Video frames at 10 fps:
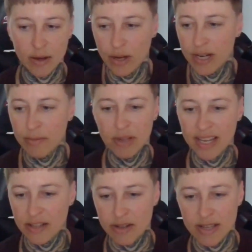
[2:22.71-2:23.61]
going and
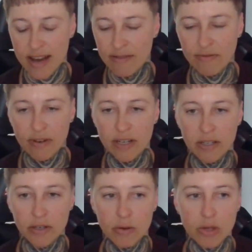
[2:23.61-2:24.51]
playing, just having fun.
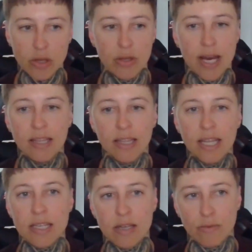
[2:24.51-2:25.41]
So that
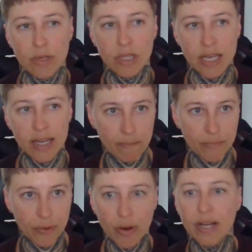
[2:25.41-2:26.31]
led to really
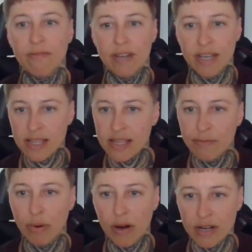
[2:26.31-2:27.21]
throwing events and
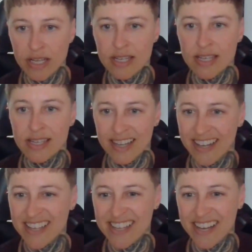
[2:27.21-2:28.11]
parties
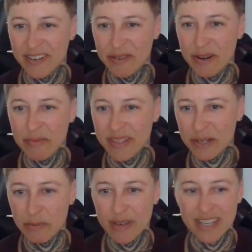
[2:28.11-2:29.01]
as I grew up a
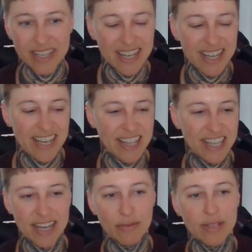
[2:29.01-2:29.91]
little bit, and
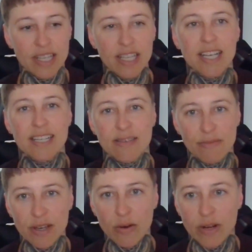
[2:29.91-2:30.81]
that really led to
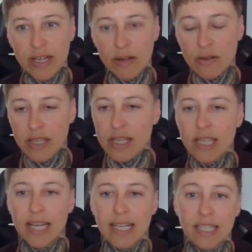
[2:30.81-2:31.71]
me going out into
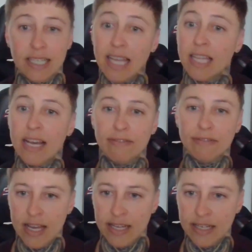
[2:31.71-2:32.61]
like the nightlife
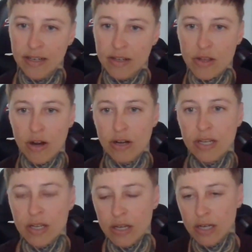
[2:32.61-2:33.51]
and
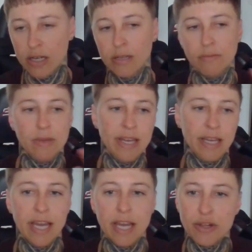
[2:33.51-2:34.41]
starting to
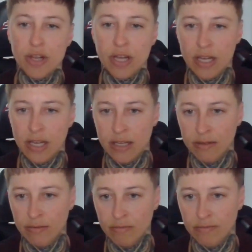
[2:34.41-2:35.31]
engage
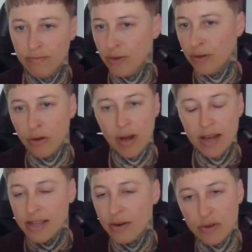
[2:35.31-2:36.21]
in,
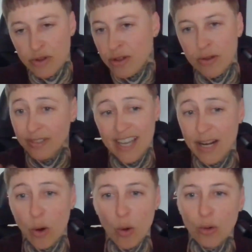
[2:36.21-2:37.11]
as I was just
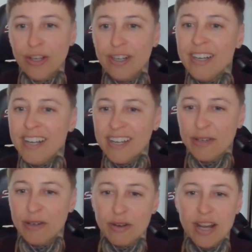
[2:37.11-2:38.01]
getting older,
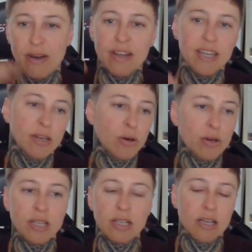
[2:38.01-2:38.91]
now I can go
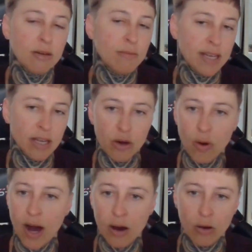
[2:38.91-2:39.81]
to the club, I can
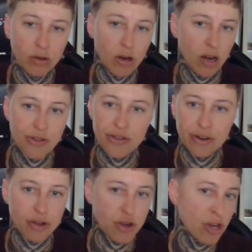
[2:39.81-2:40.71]
go out
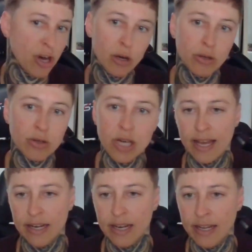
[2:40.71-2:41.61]
concerts, shows,
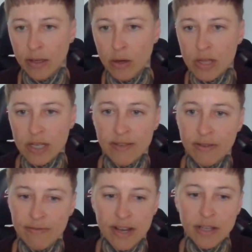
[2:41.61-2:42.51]
and go to
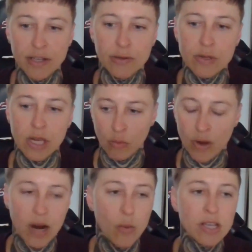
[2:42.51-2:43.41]
different venues.
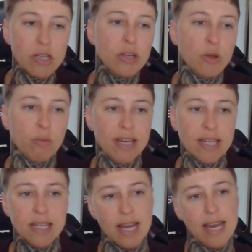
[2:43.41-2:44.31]
When I went to those
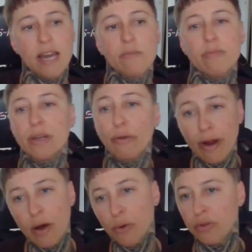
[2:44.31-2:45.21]
places, I had a big
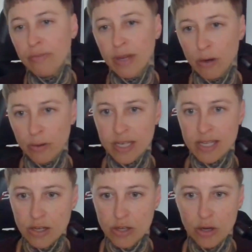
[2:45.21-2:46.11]
crowd with me
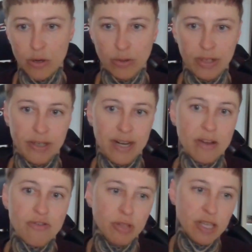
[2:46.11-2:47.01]
always. So
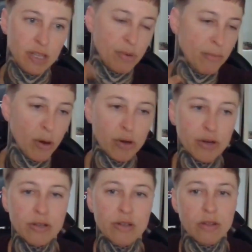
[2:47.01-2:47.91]
naturally, the
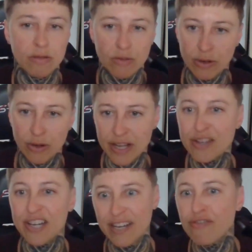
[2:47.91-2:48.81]
promoters, they
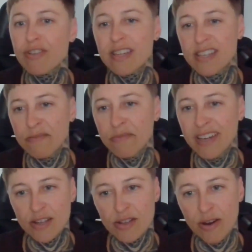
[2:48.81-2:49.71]
took interest in me.
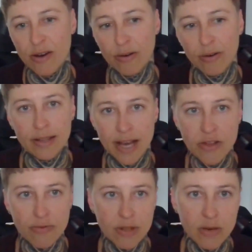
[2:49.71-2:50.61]
So
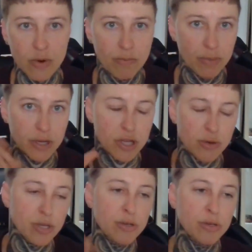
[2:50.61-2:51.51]
that's really what put
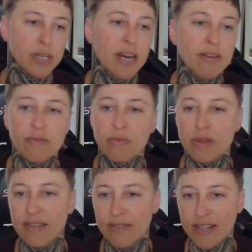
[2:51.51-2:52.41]
two and two together,
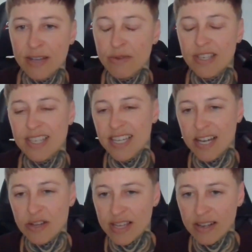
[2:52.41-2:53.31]
specifically with the
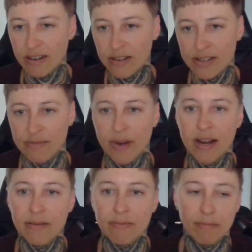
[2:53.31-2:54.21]
THC girls and
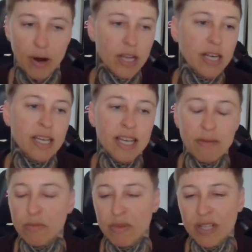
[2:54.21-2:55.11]
my marketing
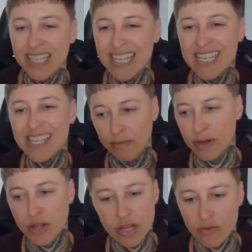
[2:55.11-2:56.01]
capabilities.
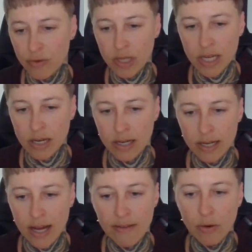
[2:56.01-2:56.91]
But just really,
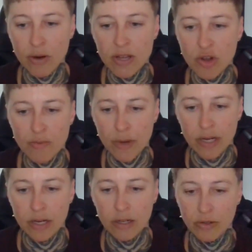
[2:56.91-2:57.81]
I've always just
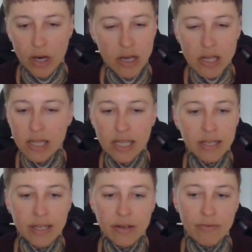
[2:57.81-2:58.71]
been
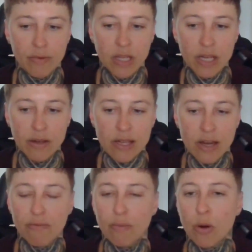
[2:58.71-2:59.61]
hustling and really
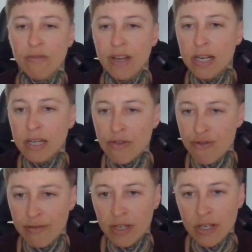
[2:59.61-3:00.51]
self-motivated and
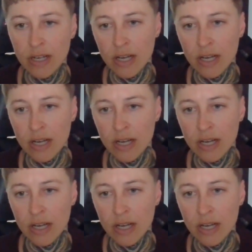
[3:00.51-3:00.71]
driven.